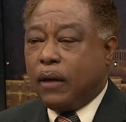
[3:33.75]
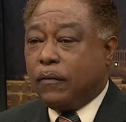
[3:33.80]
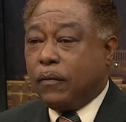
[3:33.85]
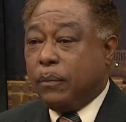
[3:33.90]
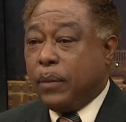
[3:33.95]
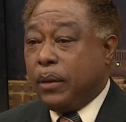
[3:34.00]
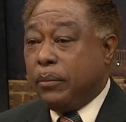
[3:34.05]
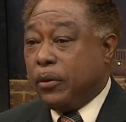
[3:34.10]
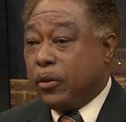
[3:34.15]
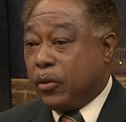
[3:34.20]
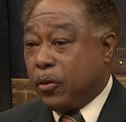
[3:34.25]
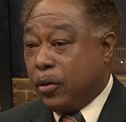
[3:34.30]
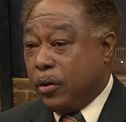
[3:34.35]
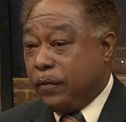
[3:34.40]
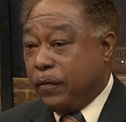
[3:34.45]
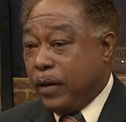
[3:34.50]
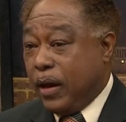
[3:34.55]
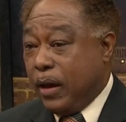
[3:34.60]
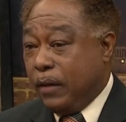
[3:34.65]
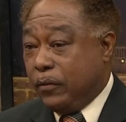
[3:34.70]
now for maybe
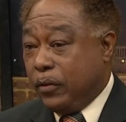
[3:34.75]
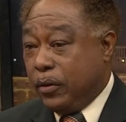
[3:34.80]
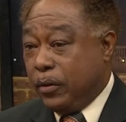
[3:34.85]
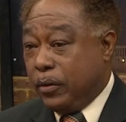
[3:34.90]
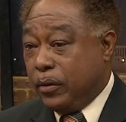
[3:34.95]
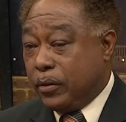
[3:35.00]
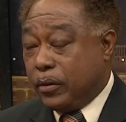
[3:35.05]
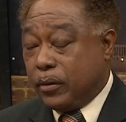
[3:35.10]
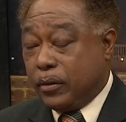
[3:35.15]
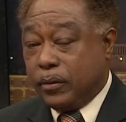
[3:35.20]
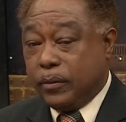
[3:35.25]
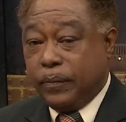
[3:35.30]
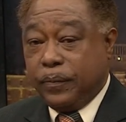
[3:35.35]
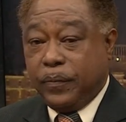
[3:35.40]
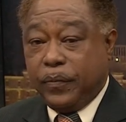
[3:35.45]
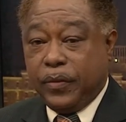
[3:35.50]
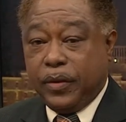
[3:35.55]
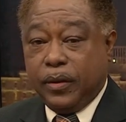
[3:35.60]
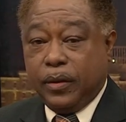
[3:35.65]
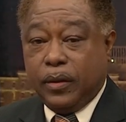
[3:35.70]
35 years
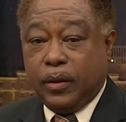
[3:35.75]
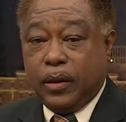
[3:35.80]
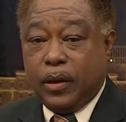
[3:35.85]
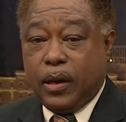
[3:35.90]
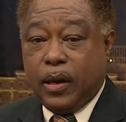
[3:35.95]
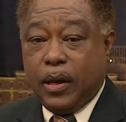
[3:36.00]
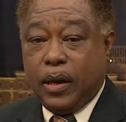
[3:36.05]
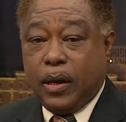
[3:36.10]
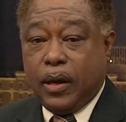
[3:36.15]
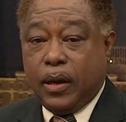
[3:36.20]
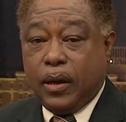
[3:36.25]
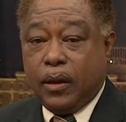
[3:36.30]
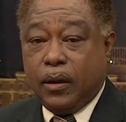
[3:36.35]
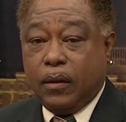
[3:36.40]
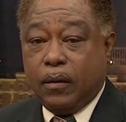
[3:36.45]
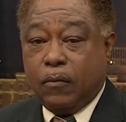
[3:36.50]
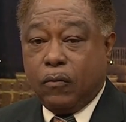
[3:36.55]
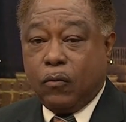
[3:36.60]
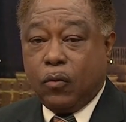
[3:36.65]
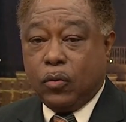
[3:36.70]

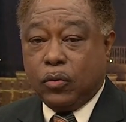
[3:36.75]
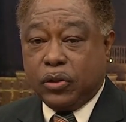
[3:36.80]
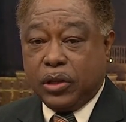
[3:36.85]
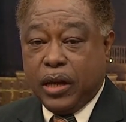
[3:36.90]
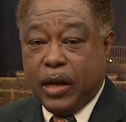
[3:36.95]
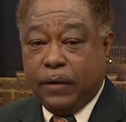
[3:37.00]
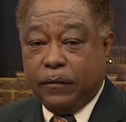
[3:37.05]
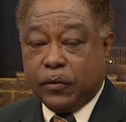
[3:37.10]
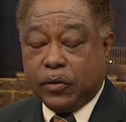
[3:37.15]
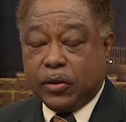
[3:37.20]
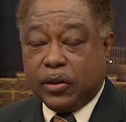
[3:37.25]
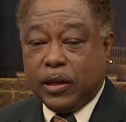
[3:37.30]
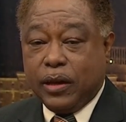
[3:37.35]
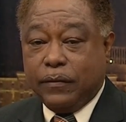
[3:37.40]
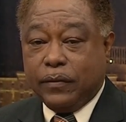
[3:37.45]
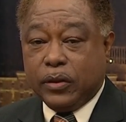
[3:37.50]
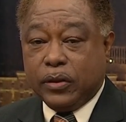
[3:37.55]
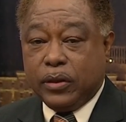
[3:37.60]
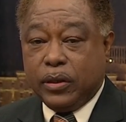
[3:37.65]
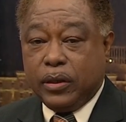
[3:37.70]
and Roseanne for
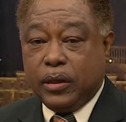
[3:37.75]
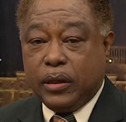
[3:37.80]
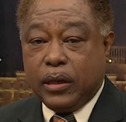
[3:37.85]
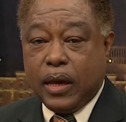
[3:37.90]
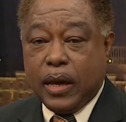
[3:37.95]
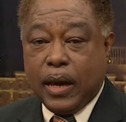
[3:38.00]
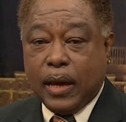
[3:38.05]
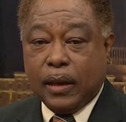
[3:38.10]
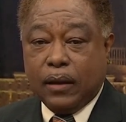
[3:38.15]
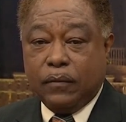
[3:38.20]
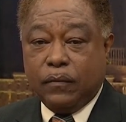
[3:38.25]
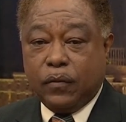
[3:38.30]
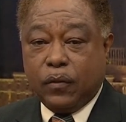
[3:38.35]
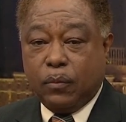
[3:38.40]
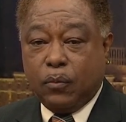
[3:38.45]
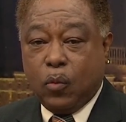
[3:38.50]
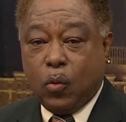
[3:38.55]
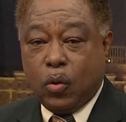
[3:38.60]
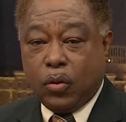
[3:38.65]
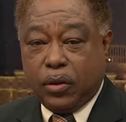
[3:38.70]
17, Alan
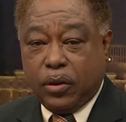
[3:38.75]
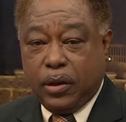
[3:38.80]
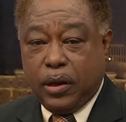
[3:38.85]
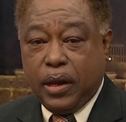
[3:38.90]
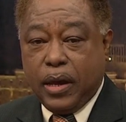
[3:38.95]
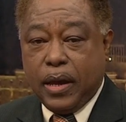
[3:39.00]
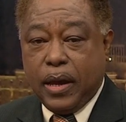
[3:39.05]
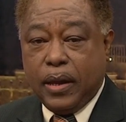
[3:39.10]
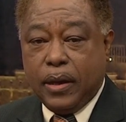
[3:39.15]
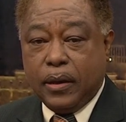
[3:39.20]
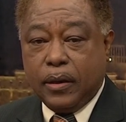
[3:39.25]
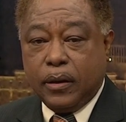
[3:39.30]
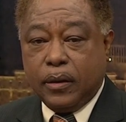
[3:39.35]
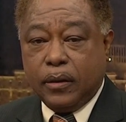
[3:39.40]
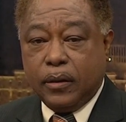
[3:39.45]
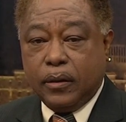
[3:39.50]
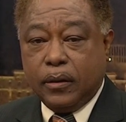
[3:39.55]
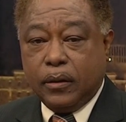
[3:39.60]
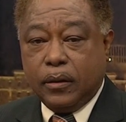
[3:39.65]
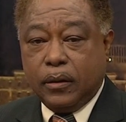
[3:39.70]
for more than that.
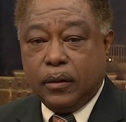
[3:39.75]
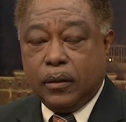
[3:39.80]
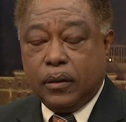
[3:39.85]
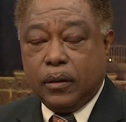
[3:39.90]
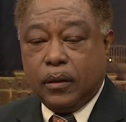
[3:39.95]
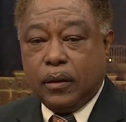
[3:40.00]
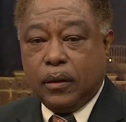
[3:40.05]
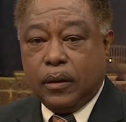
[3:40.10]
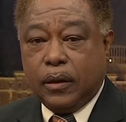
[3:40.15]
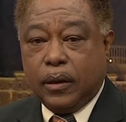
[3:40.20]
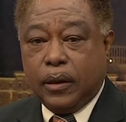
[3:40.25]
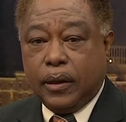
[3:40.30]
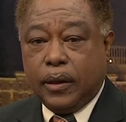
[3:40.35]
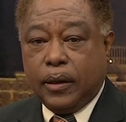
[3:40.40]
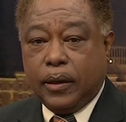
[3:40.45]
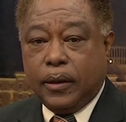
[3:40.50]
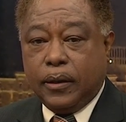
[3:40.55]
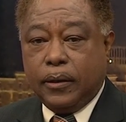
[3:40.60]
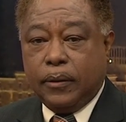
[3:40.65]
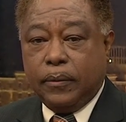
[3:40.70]

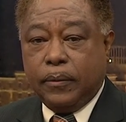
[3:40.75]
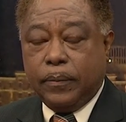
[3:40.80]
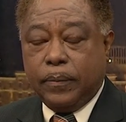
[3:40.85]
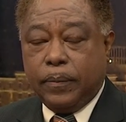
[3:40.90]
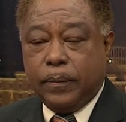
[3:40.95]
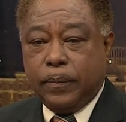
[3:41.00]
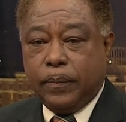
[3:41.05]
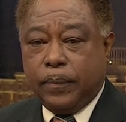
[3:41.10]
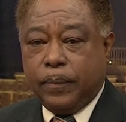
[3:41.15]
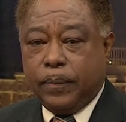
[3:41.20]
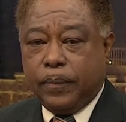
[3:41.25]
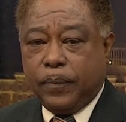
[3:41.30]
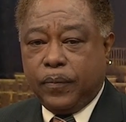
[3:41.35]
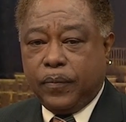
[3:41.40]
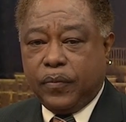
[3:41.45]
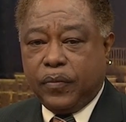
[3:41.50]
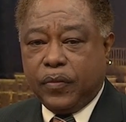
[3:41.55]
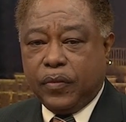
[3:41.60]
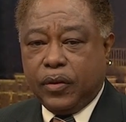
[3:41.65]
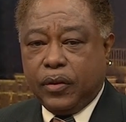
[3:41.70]

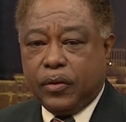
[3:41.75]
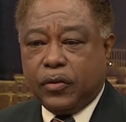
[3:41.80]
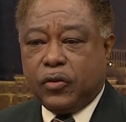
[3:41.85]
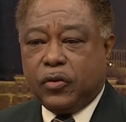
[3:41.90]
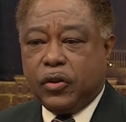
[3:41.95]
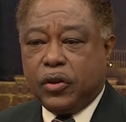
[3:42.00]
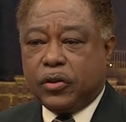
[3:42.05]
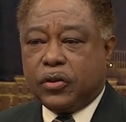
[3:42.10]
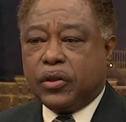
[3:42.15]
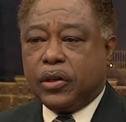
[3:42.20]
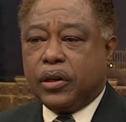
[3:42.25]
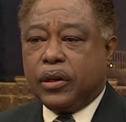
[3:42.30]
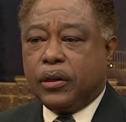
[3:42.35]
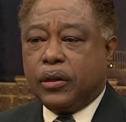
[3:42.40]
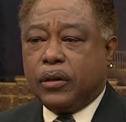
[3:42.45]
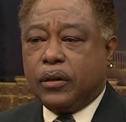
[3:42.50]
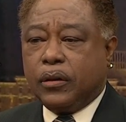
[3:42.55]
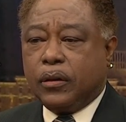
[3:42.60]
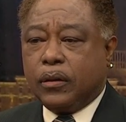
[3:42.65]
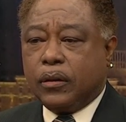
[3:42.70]
And it's just a
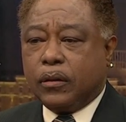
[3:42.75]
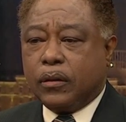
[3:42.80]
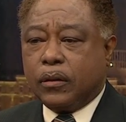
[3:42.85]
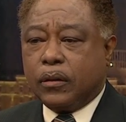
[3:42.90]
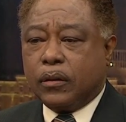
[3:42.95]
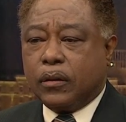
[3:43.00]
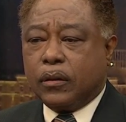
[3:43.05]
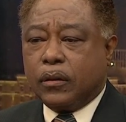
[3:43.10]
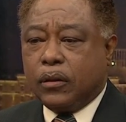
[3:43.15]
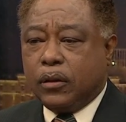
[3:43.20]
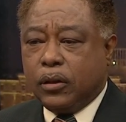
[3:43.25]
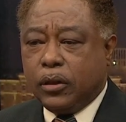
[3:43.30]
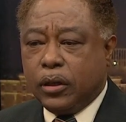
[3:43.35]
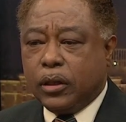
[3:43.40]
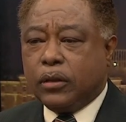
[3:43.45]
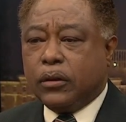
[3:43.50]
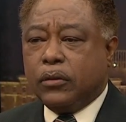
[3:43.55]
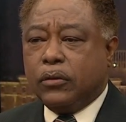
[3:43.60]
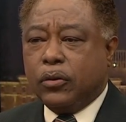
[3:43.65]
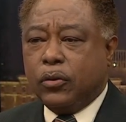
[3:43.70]

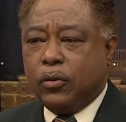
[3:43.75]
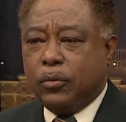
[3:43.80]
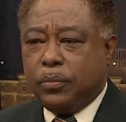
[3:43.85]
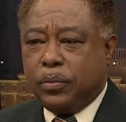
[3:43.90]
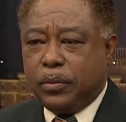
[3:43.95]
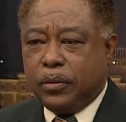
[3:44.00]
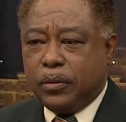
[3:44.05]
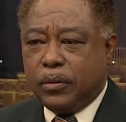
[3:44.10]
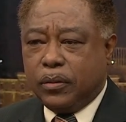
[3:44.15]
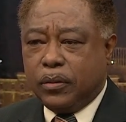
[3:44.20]
good group.